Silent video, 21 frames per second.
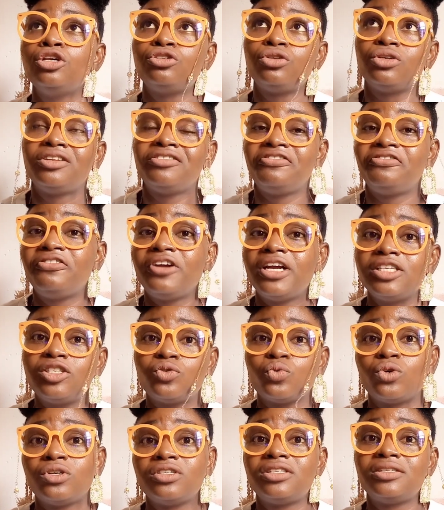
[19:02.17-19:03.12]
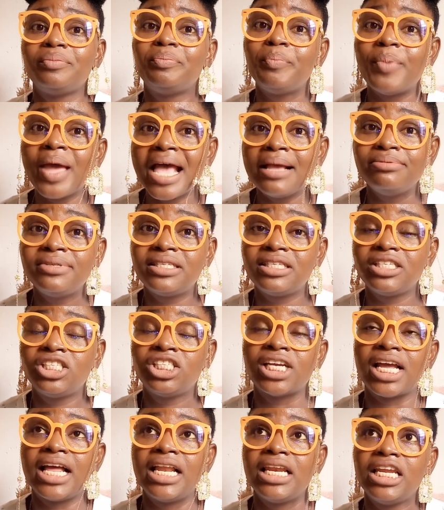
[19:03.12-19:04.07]
So the first was the Pepsi
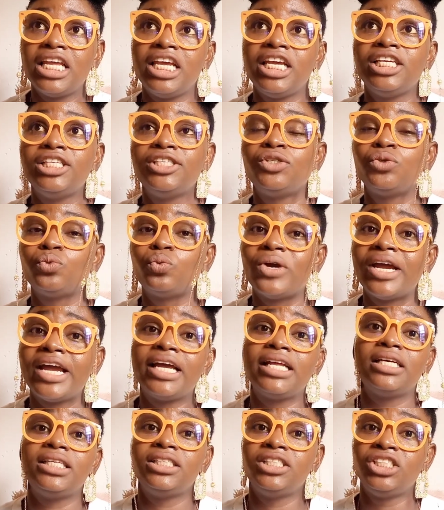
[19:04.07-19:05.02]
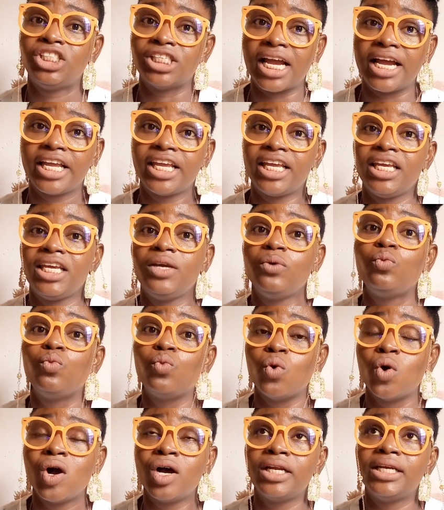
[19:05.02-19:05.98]
challenge, where Jackie
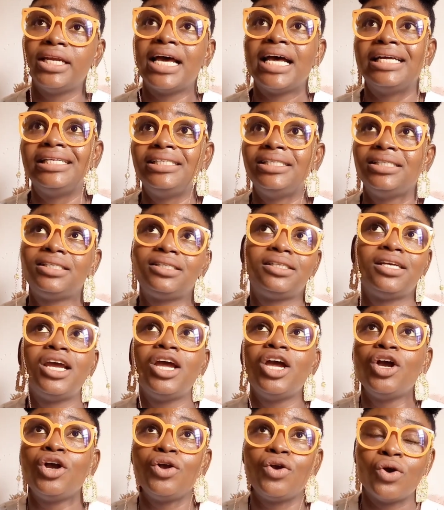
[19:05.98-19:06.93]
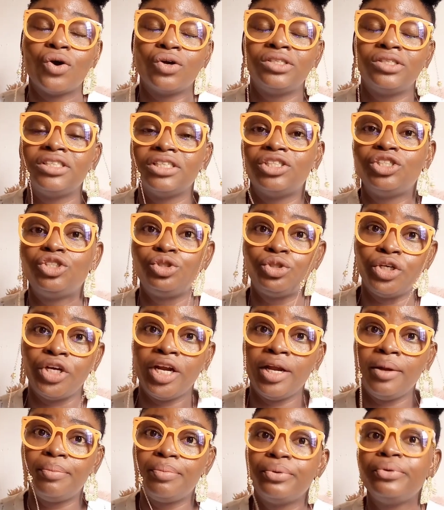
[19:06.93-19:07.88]
won and got a
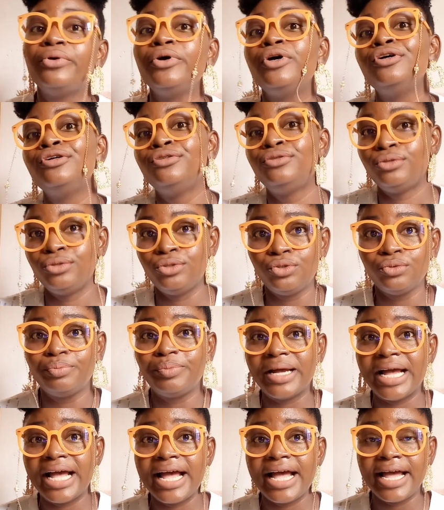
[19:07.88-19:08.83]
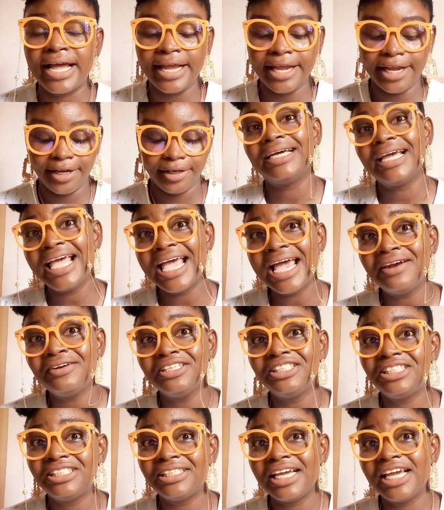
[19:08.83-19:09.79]
trip to Dubai. The
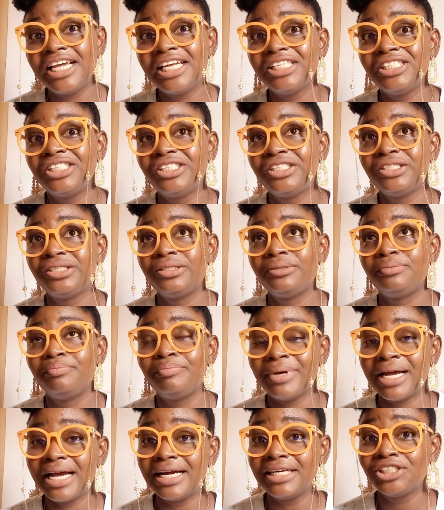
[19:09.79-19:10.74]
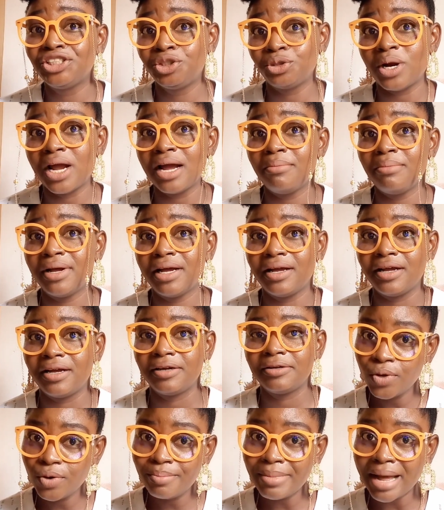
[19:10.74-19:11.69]
Heritage Bank
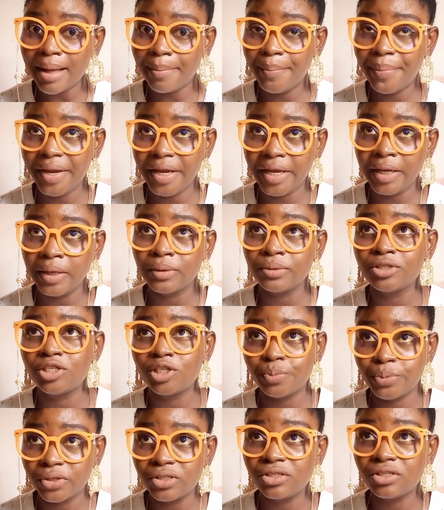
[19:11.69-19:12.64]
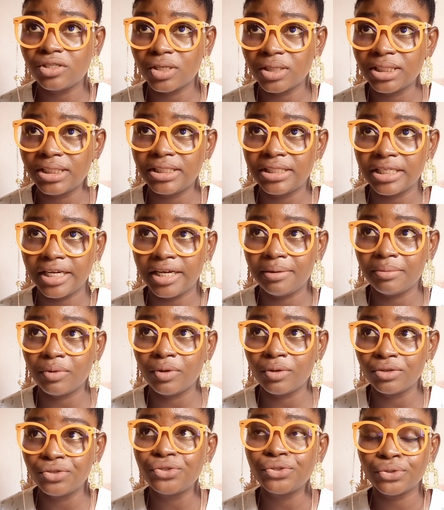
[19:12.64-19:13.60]
drama. Uma Peel sponsored them
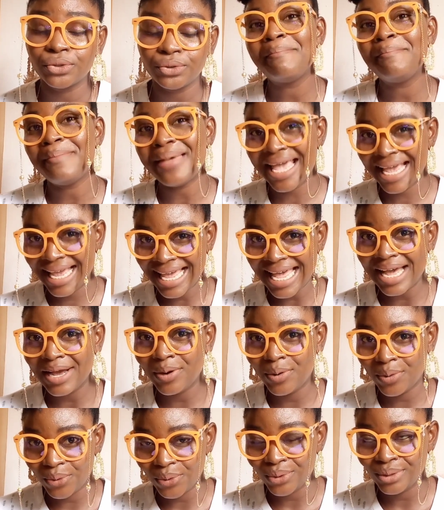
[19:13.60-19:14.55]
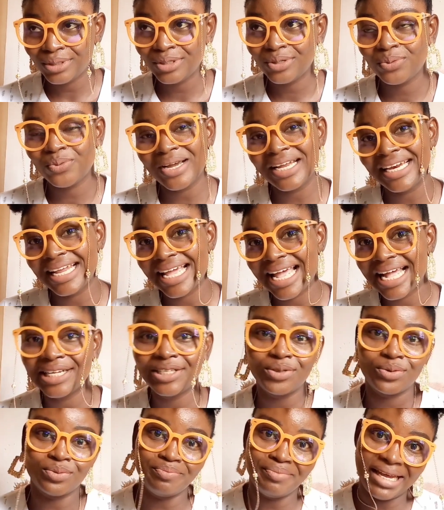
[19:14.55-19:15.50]
also. Mega Growth, where they had
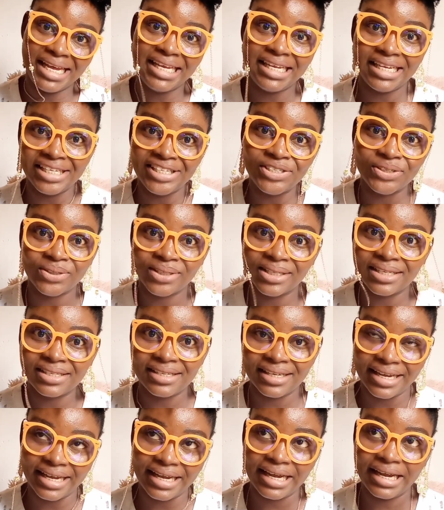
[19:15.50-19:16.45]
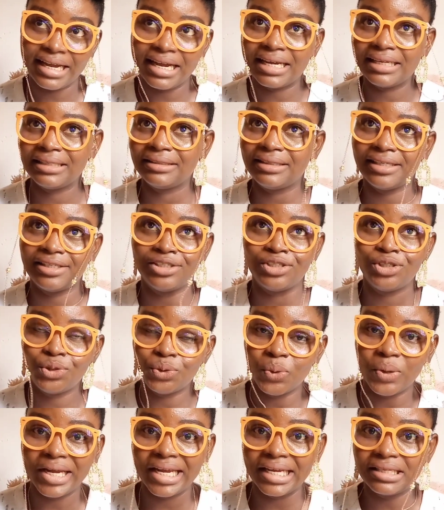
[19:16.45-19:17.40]
to make each other's hair and then
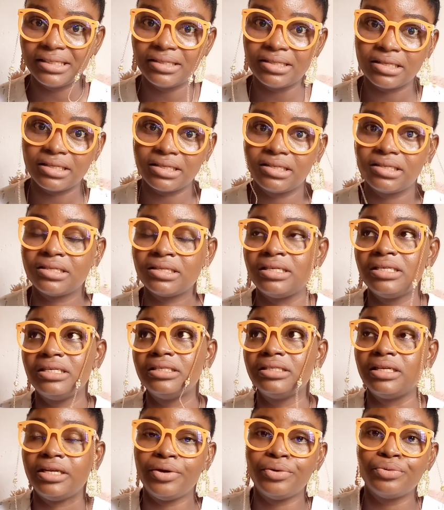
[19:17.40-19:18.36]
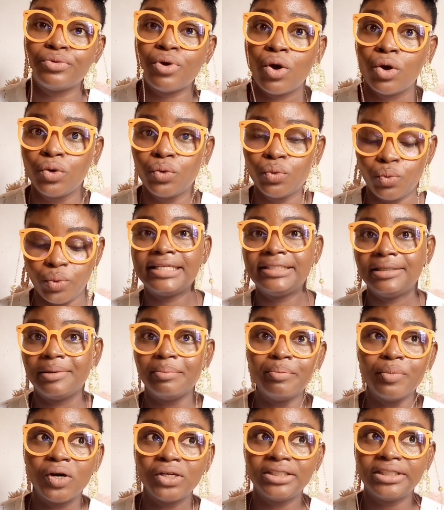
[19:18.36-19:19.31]
showcased it in a runway. The
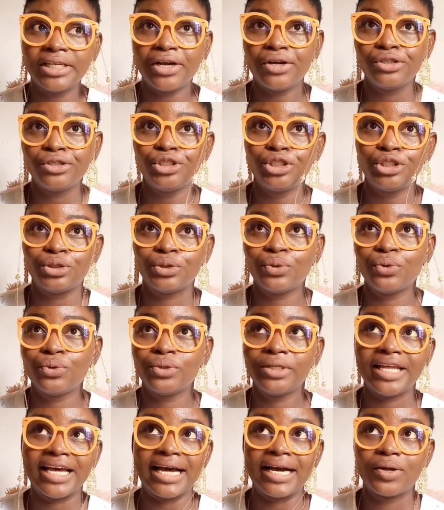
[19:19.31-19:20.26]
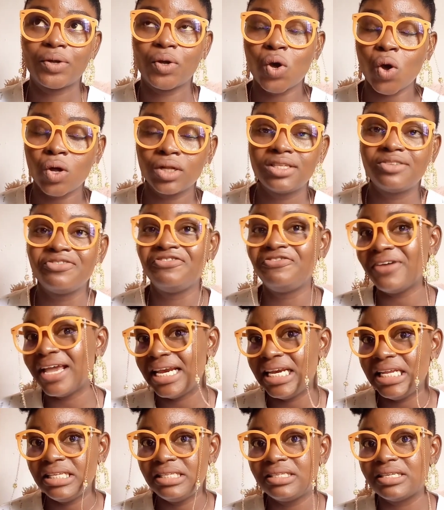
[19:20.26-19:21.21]
model show that got
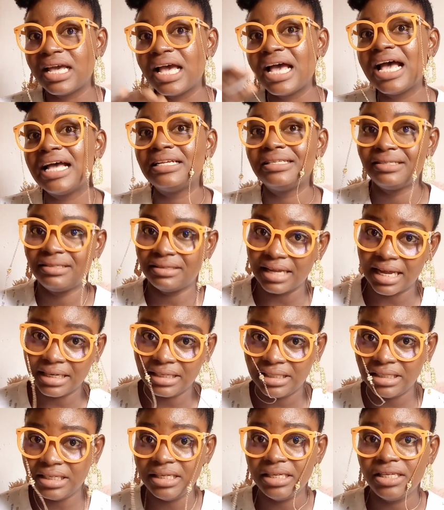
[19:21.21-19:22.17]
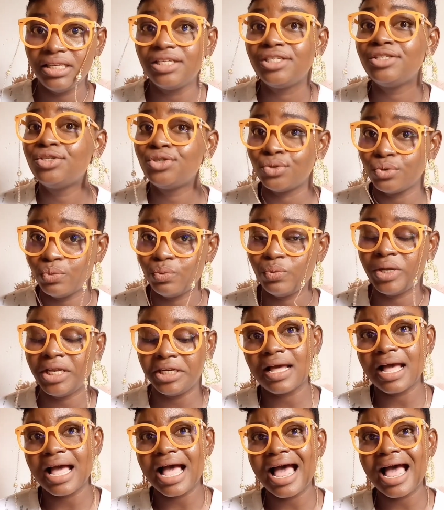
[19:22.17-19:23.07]
Venita and Sadi to win.